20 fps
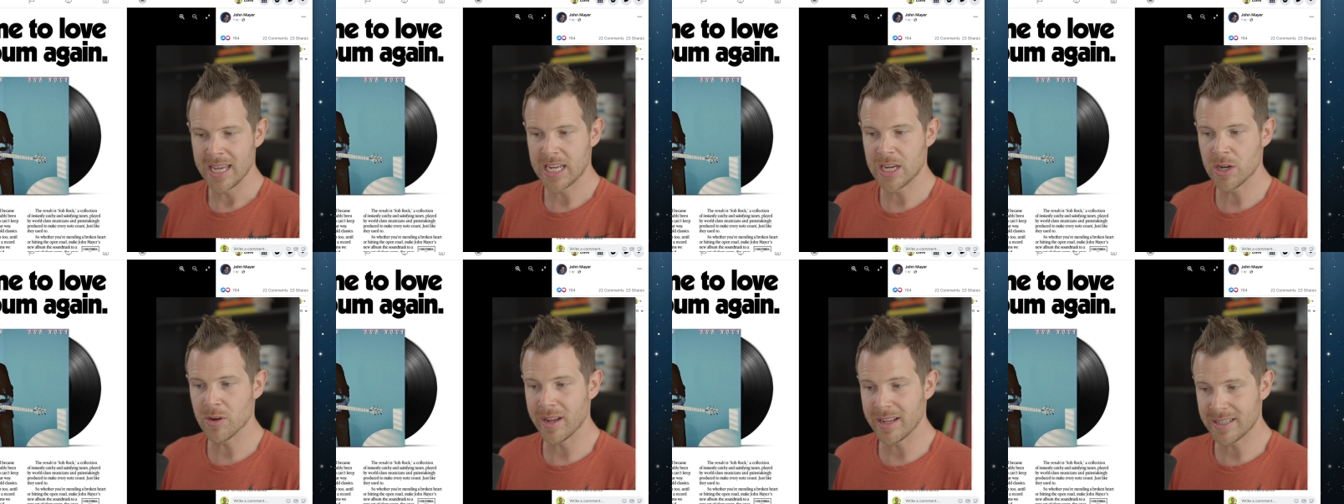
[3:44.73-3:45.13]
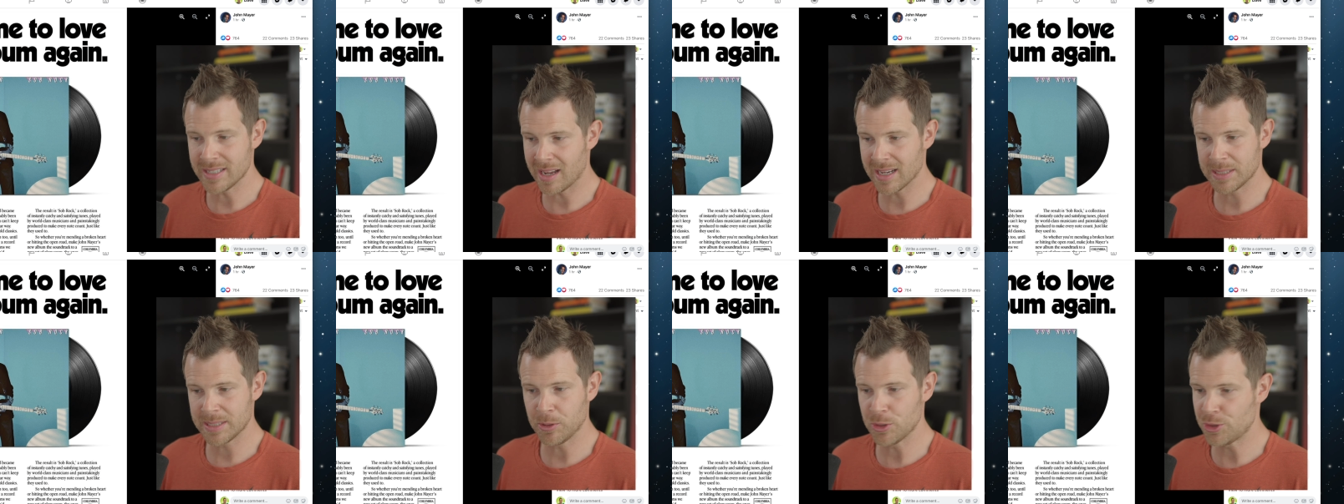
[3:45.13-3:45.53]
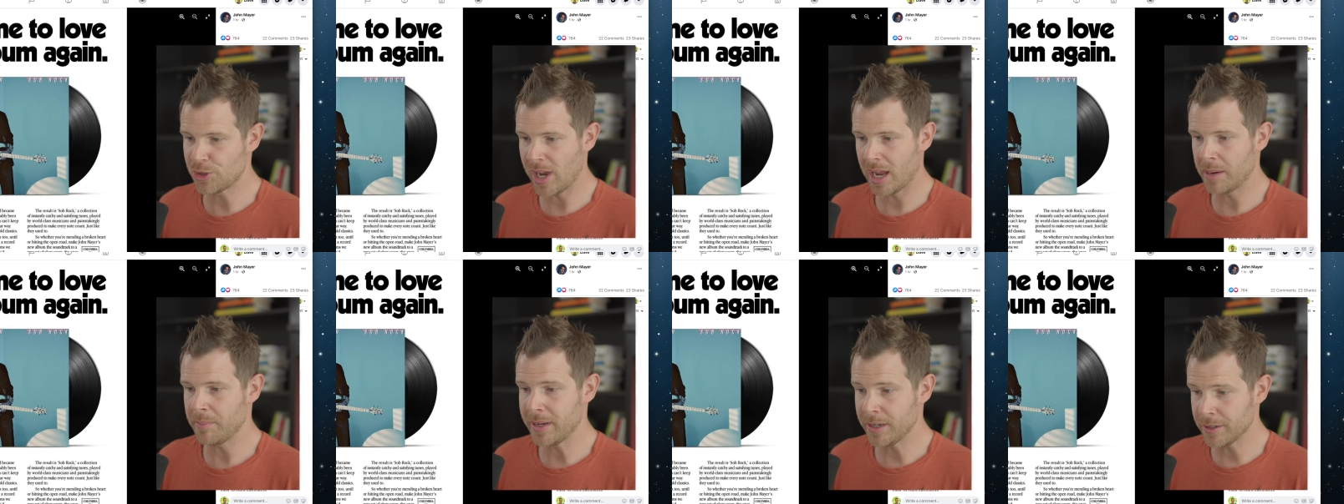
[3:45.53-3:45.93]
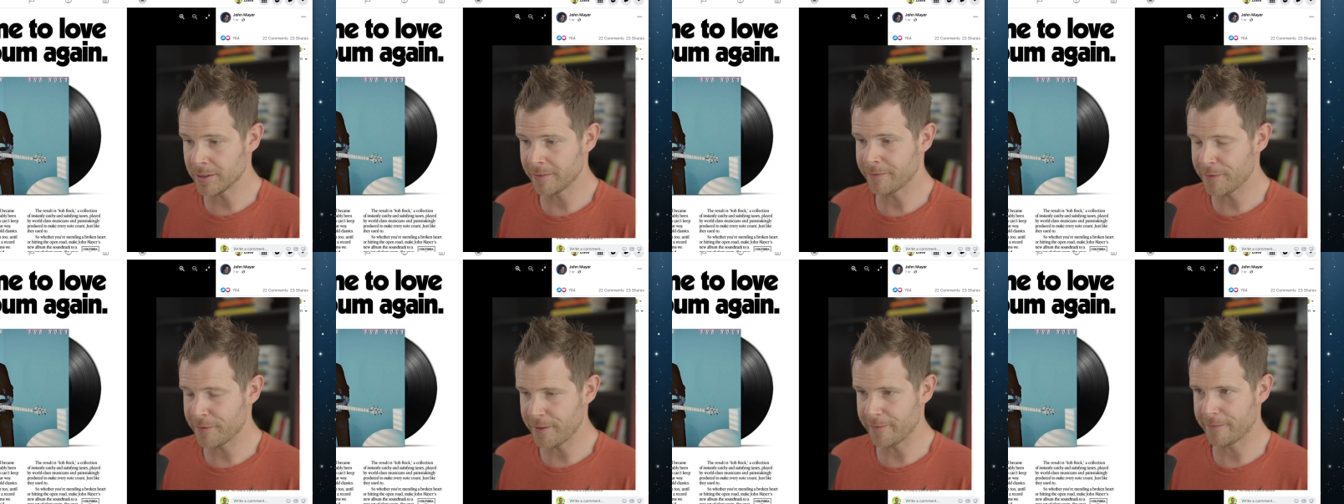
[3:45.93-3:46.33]
here it talks about John Mayer
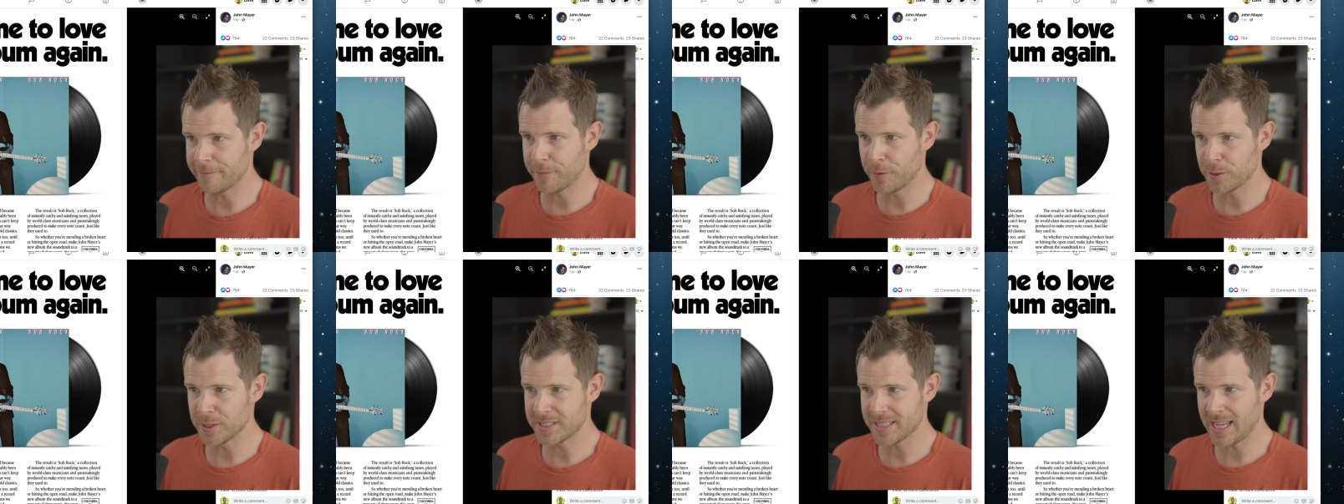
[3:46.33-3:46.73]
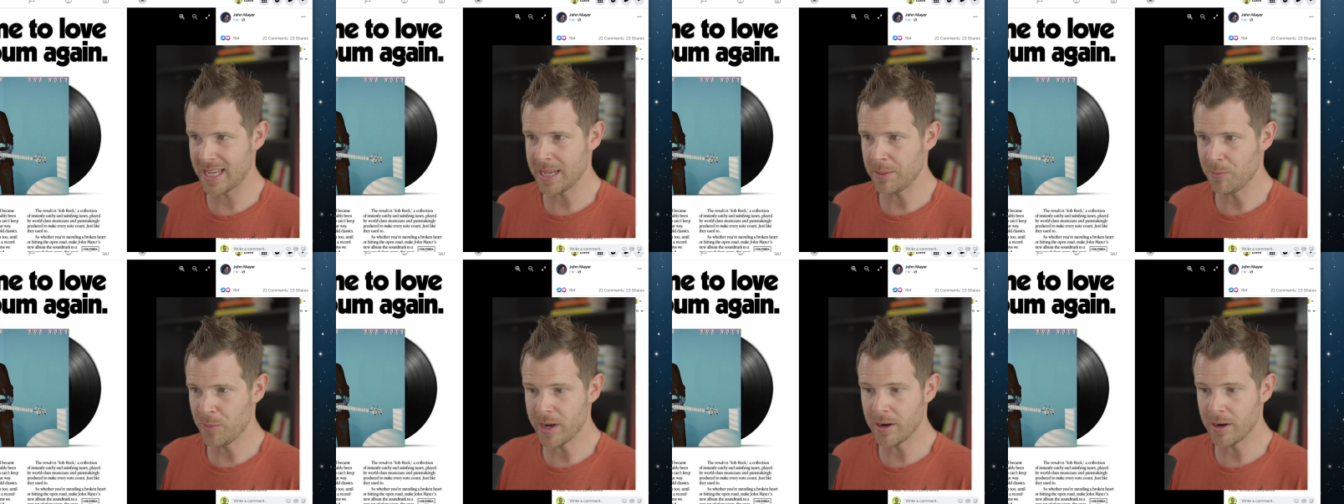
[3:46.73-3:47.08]
for the first time.